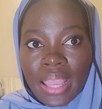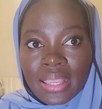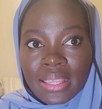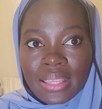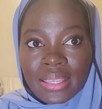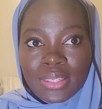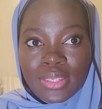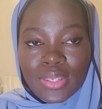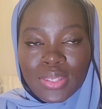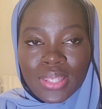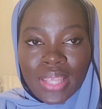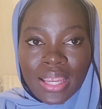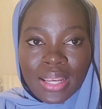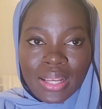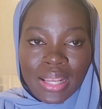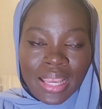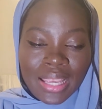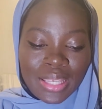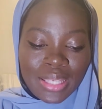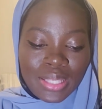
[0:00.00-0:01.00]
I just
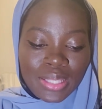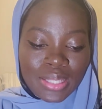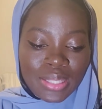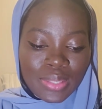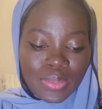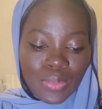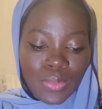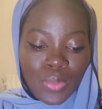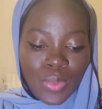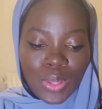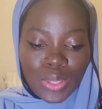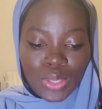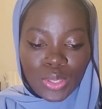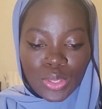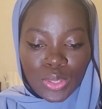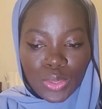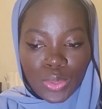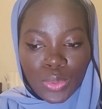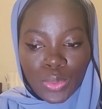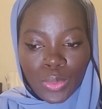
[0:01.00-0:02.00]
kind of like want
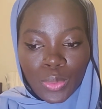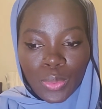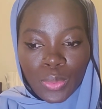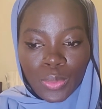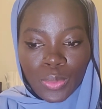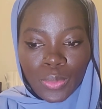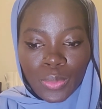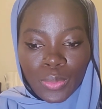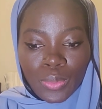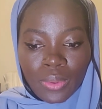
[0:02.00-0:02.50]
to